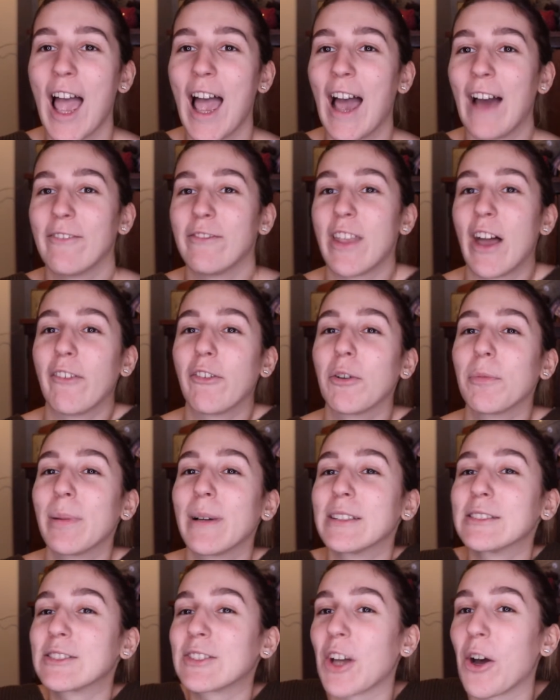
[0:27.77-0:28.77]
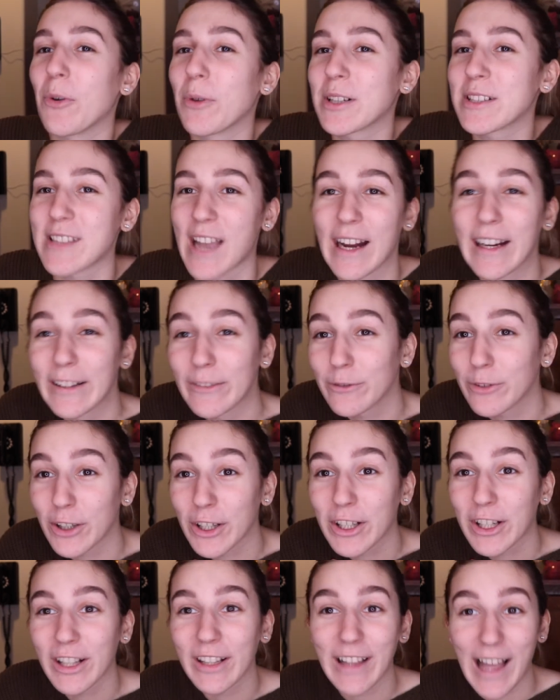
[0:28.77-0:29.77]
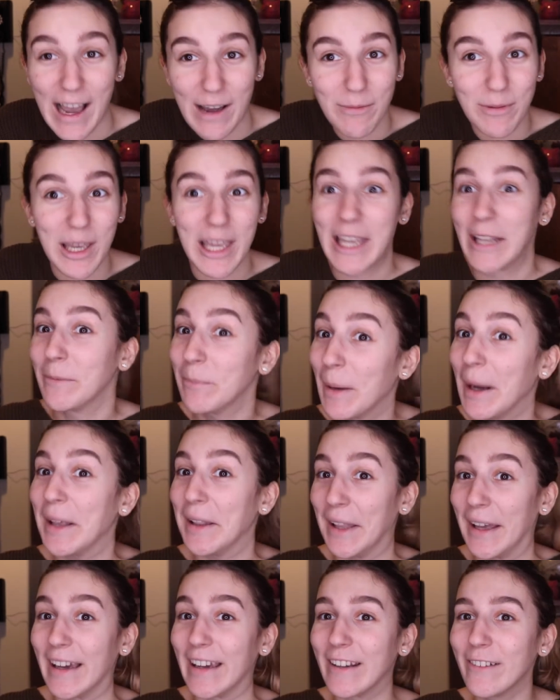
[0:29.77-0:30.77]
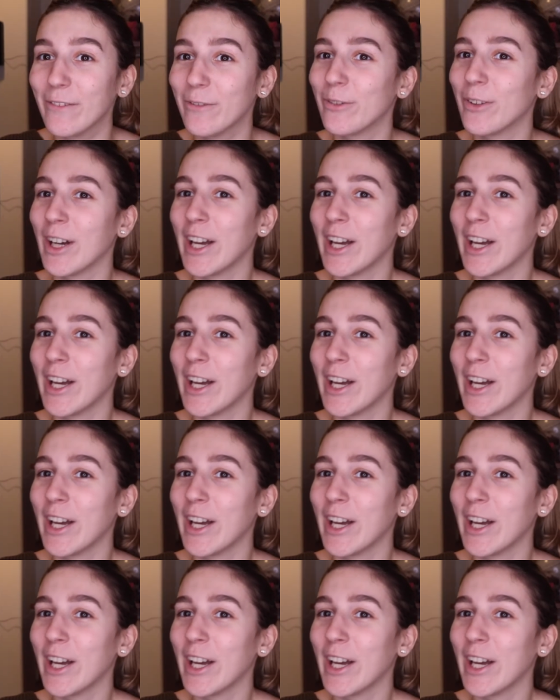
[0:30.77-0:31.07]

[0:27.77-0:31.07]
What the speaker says: have never been so excited for a collab in my life.